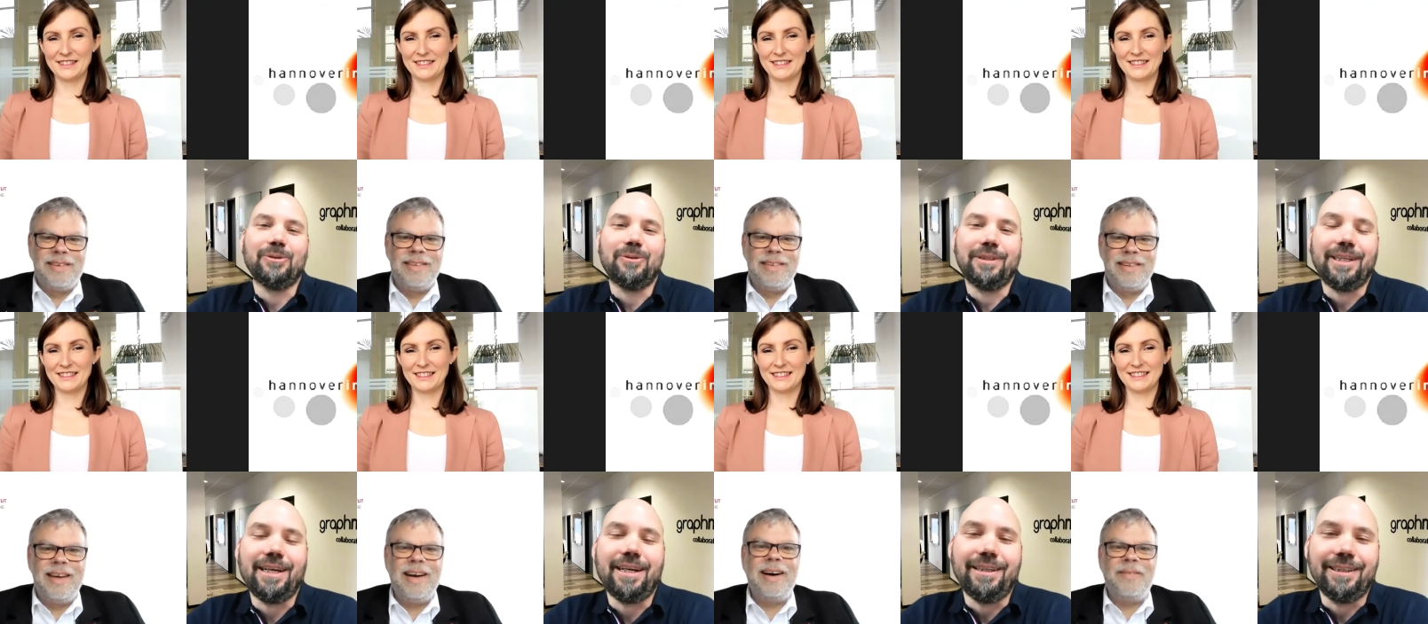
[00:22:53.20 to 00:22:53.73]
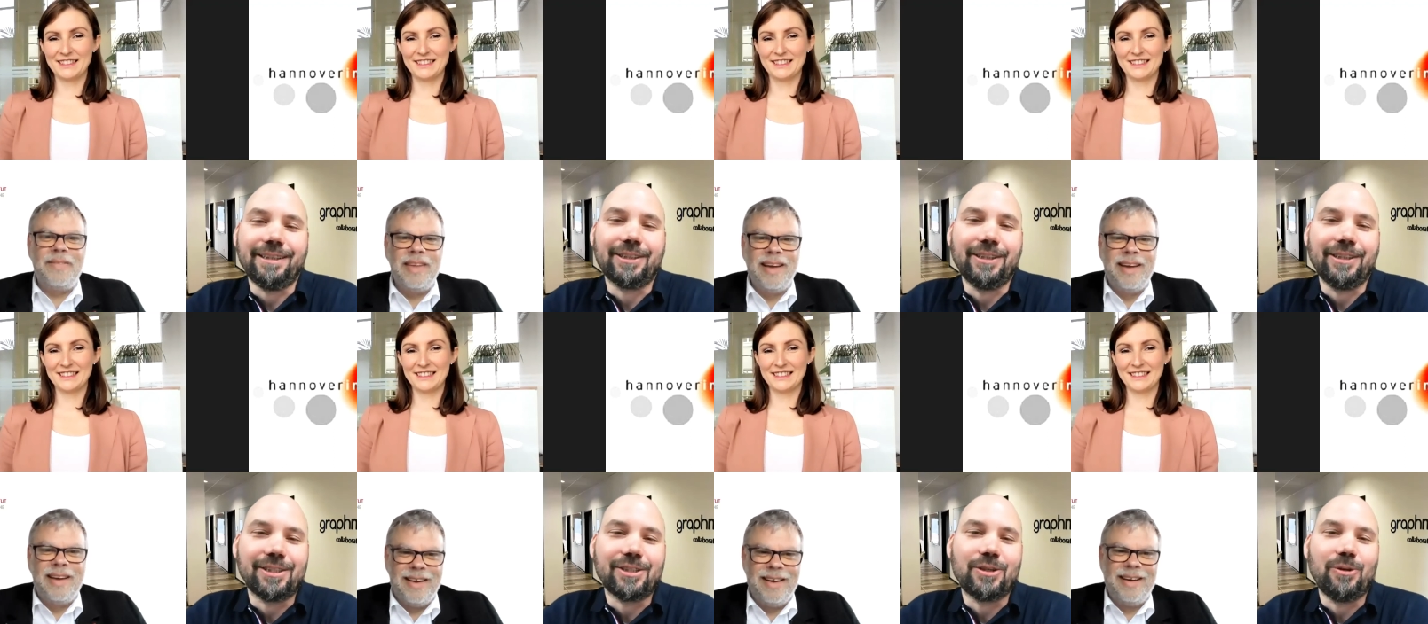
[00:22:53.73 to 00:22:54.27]
Speaker 1: yeah, yeah. it's
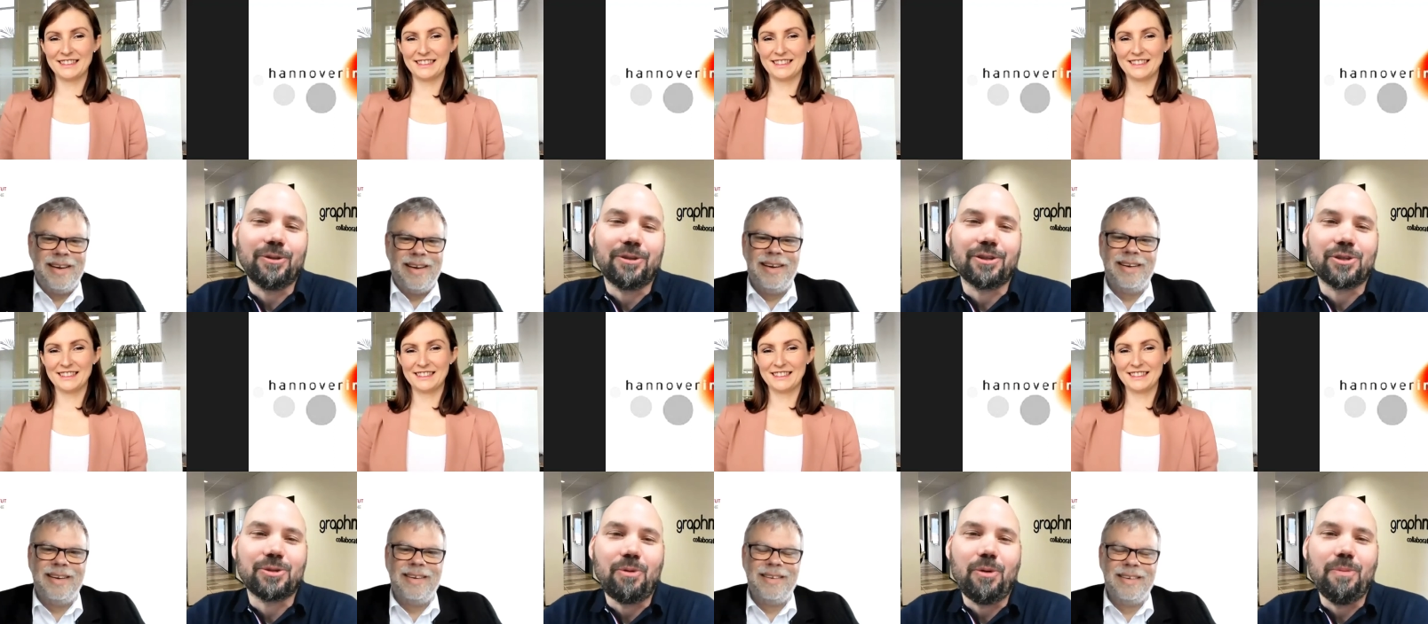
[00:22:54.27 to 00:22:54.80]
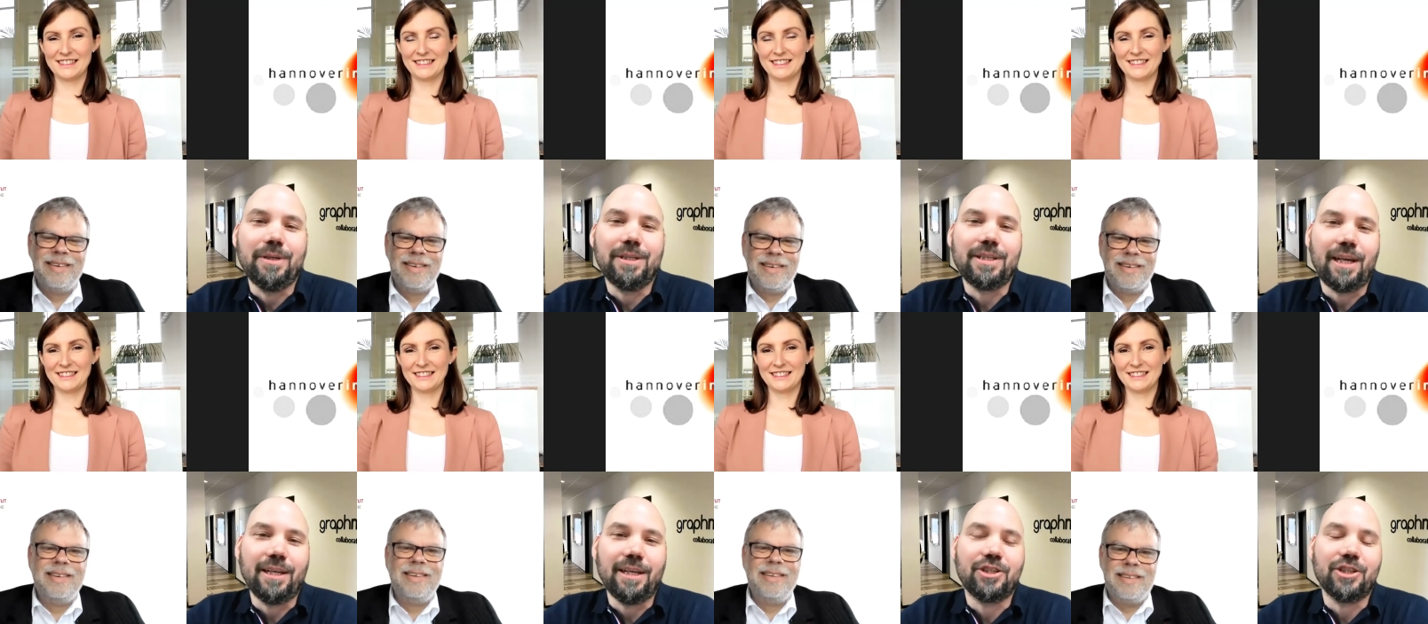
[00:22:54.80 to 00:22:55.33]
it's called the swarm
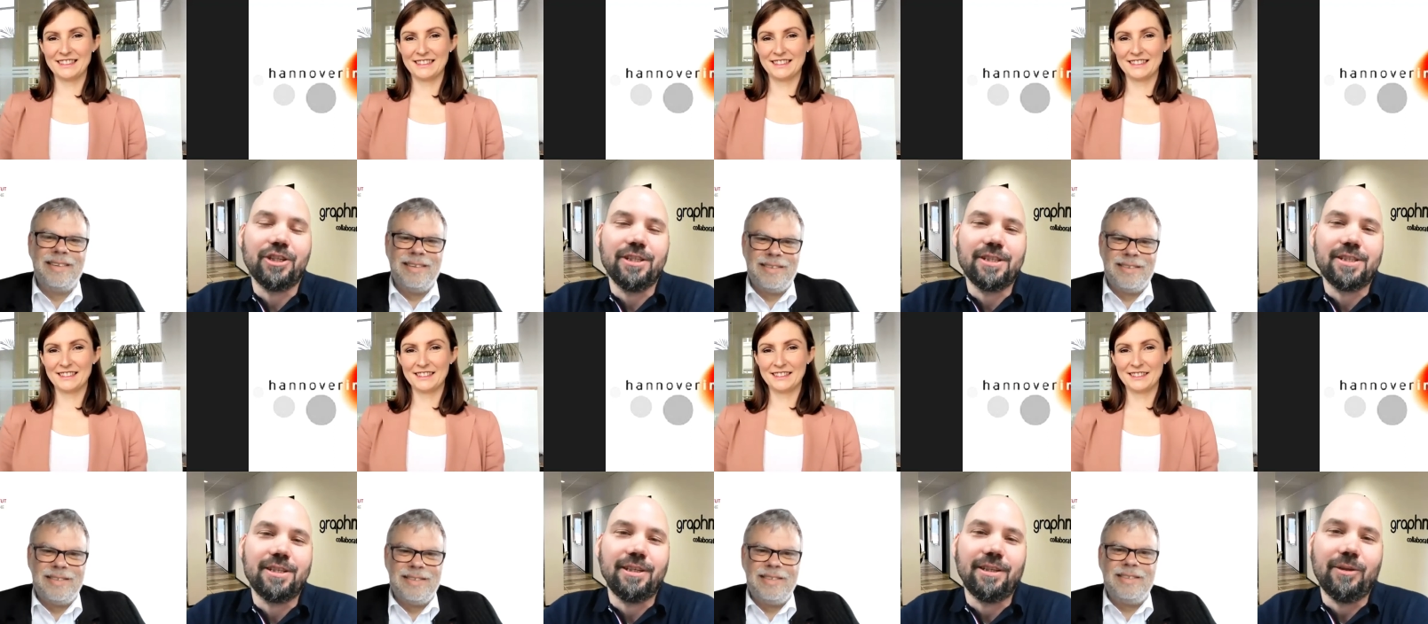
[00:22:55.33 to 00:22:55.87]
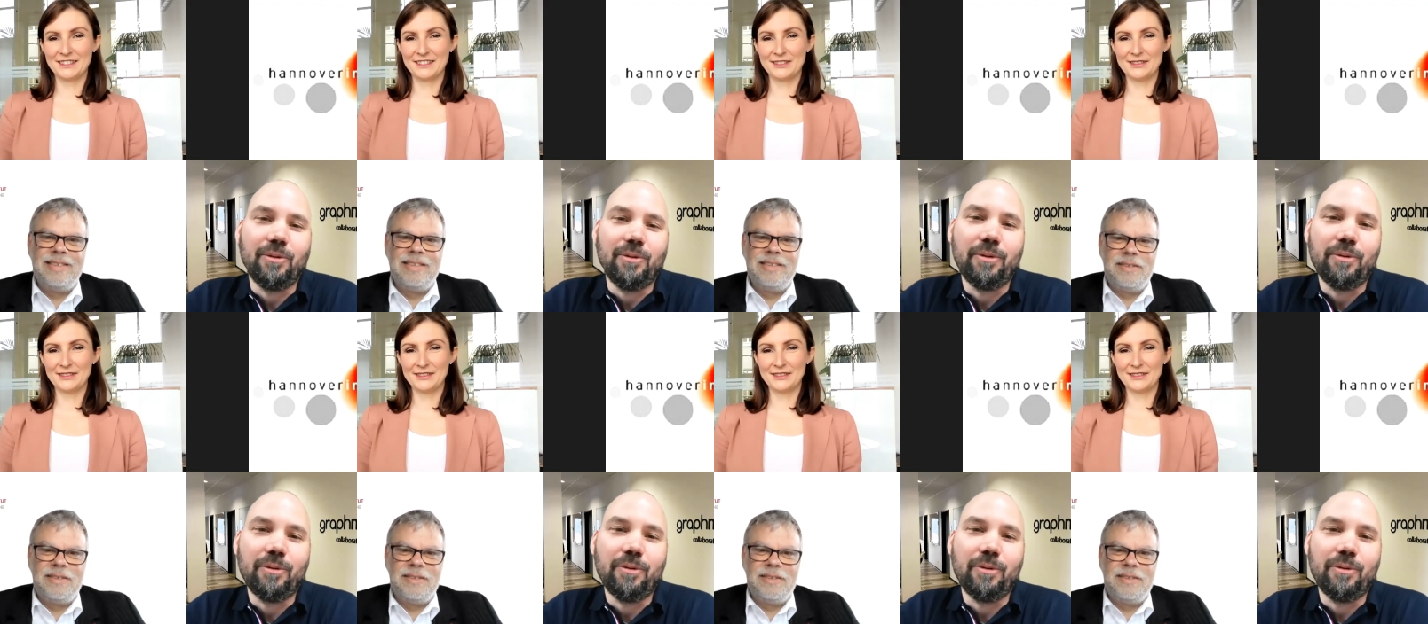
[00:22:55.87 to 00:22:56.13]
intelligence uh,